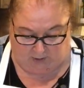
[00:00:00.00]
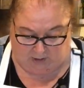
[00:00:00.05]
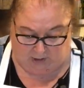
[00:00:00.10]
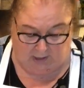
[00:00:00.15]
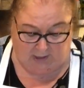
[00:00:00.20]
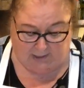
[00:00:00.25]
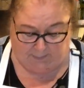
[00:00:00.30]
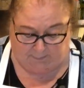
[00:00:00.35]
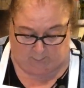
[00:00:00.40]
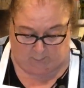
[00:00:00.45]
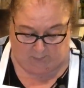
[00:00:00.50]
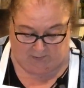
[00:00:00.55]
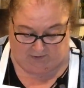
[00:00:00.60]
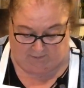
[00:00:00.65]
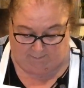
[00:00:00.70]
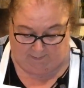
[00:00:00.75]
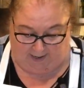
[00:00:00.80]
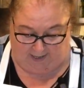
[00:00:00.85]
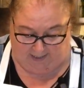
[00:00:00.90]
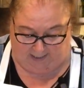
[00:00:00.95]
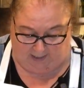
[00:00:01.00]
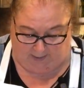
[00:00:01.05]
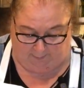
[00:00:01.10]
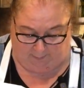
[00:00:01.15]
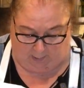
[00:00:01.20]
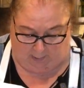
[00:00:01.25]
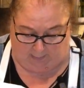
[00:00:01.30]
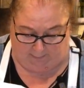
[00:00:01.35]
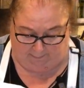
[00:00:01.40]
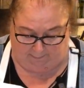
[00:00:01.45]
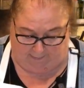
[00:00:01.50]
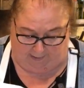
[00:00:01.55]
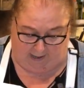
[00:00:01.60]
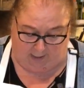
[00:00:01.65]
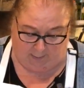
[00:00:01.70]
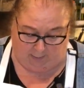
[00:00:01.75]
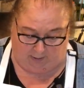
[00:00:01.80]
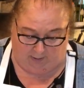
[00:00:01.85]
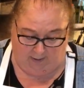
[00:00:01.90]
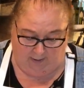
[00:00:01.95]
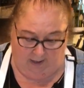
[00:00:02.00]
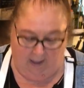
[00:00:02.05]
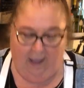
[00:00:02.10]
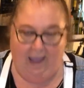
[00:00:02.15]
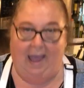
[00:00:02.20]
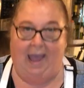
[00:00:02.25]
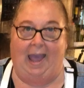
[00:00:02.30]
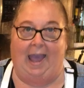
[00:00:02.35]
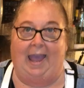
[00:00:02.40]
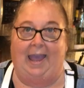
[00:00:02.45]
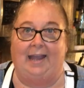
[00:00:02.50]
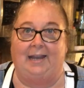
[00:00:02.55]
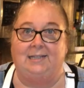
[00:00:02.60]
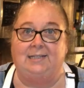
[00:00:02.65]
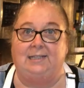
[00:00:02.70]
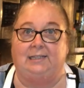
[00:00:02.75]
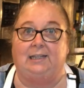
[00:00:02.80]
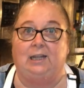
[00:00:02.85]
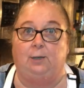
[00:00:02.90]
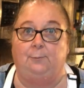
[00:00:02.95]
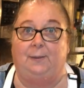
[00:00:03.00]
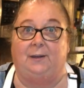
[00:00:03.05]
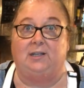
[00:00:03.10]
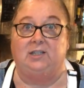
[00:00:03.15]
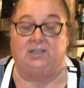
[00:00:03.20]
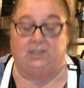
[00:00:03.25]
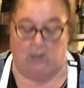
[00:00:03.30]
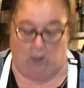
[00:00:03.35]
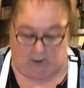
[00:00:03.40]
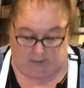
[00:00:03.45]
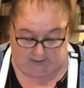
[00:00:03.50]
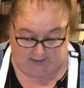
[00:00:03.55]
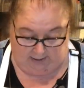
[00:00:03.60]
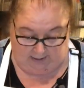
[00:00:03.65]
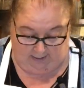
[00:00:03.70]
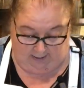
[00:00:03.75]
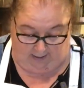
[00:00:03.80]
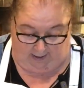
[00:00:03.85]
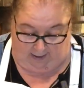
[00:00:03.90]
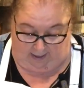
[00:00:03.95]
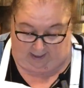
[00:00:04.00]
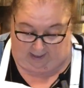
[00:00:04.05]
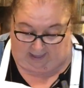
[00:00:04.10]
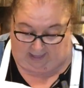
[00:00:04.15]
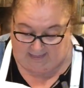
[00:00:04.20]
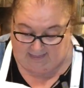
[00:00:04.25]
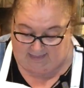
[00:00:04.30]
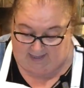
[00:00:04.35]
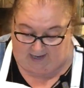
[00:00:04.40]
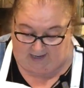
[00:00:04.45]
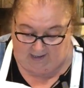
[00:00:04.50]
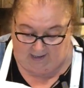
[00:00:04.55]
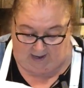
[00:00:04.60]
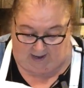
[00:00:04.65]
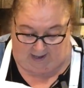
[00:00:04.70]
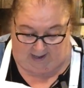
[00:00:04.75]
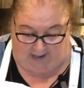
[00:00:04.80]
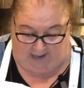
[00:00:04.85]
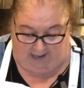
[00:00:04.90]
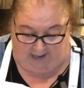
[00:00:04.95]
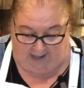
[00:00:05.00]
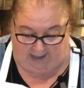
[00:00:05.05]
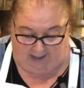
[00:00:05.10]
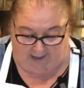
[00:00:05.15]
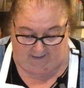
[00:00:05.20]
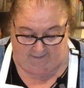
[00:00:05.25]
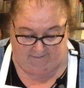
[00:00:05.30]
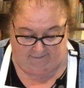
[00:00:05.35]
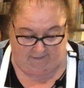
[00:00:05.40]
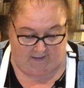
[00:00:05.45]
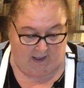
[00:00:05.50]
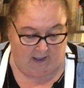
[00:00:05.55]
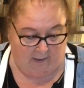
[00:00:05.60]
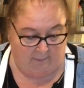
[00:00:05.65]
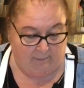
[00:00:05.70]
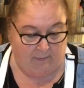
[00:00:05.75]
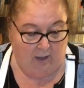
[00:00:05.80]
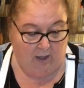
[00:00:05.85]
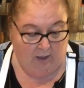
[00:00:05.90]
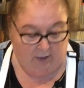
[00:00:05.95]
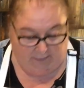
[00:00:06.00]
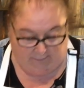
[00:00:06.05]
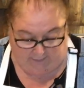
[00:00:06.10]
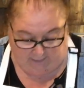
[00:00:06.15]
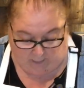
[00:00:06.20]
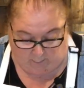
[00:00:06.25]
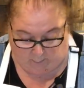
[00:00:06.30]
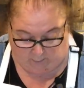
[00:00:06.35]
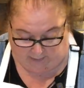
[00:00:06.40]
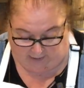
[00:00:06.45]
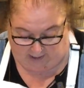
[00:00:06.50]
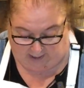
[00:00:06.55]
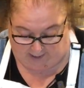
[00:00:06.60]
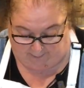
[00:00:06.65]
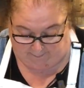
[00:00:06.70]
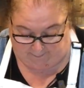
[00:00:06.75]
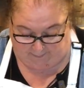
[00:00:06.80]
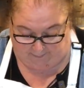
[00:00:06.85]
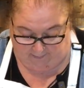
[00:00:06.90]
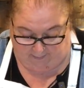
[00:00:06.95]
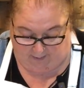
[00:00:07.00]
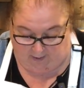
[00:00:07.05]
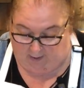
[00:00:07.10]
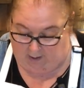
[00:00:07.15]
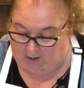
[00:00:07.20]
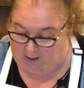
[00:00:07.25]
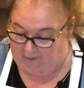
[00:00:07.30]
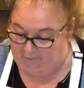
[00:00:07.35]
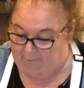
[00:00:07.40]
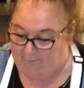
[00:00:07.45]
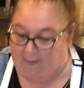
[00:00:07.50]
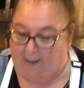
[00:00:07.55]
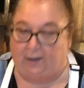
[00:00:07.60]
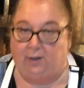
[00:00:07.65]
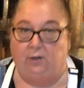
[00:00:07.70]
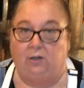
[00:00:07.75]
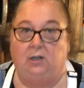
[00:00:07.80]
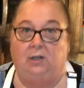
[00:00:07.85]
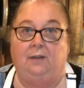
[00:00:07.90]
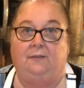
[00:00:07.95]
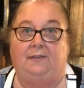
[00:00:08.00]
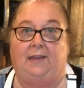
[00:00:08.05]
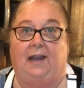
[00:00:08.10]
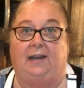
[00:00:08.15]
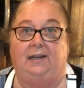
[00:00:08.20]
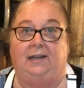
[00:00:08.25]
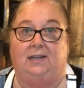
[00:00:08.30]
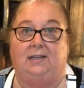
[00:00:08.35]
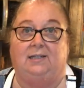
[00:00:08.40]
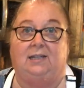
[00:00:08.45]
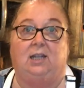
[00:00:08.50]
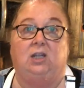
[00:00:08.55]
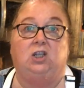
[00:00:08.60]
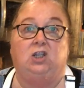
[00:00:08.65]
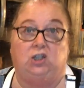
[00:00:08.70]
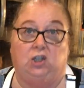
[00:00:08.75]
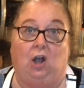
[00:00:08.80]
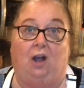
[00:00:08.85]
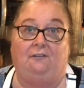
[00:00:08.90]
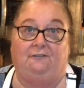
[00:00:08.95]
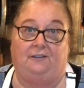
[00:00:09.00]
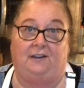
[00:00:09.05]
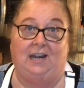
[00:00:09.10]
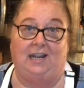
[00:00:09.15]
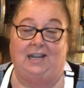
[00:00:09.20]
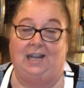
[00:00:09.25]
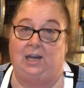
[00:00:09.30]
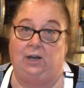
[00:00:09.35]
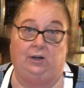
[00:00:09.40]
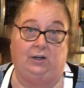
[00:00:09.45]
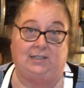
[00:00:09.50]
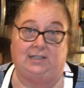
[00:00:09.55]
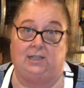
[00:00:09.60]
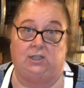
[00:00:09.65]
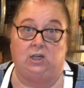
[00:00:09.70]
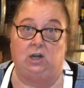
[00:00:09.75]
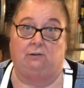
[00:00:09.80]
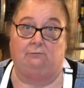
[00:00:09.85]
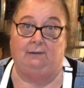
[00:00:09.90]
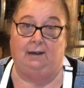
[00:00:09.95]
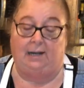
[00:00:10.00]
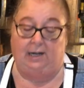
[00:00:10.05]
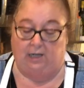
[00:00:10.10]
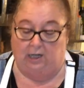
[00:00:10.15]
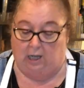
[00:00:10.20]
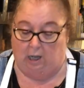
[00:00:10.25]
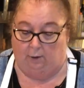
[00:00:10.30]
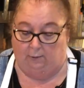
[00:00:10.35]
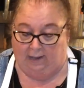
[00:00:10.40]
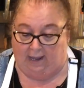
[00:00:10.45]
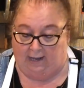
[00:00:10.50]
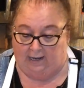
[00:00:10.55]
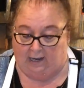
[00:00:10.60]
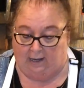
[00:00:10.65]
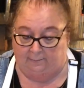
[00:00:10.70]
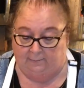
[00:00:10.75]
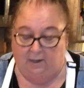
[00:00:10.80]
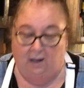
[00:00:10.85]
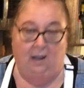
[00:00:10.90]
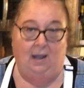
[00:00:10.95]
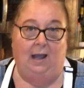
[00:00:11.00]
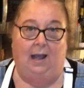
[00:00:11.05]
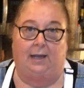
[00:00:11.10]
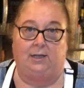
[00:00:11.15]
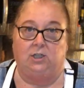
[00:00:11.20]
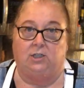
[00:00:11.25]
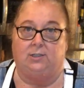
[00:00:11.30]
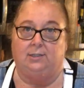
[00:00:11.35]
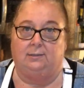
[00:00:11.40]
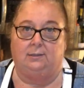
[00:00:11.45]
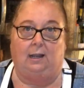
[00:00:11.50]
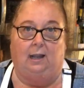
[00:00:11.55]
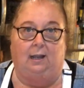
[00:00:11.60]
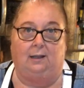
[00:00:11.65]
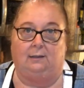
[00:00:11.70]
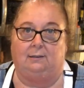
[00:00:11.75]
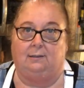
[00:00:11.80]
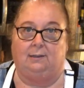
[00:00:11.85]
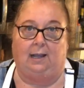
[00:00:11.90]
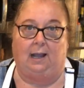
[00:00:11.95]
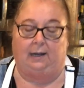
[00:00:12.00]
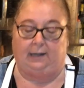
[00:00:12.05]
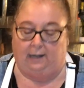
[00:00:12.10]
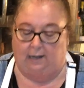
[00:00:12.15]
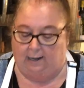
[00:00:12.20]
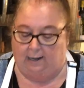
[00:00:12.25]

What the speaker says: teaspoons of baking powder and a little bit of salt. And then I have 3/4 cup of butter that is softening here because it's not ready to go yet. I just cut